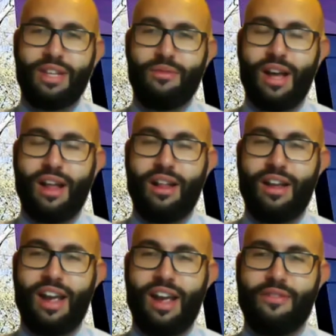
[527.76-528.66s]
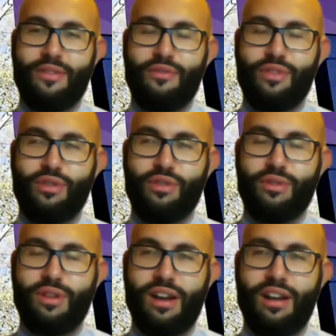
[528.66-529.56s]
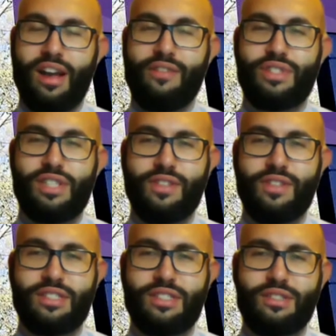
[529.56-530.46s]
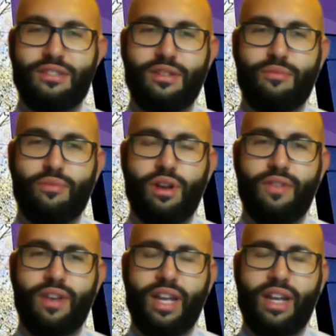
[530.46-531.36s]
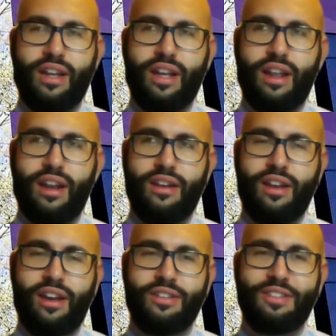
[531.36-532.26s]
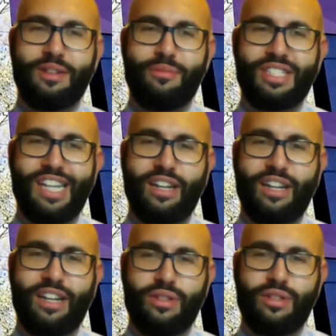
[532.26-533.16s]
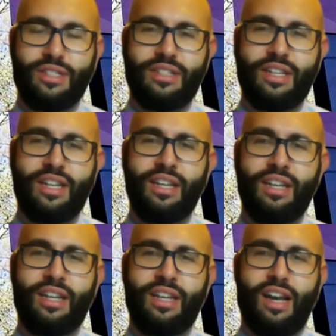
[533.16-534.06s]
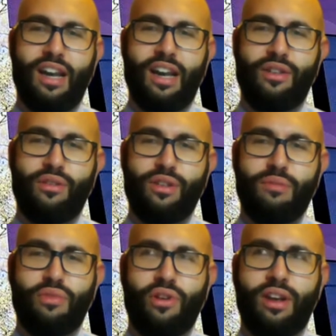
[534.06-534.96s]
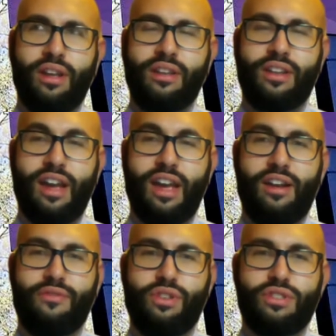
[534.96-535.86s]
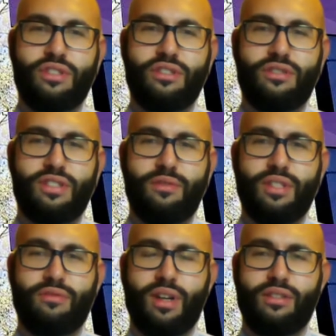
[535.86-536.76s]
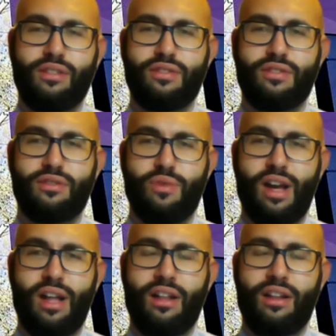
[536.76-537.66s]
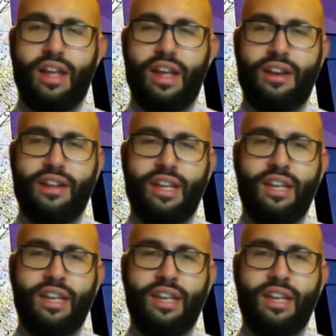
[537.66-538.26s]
well i have a few uh, i have seven sisters i'm one of eight and uh, i'm the second oldest uh, the only boy i had a few sisters that went to rutgers as well and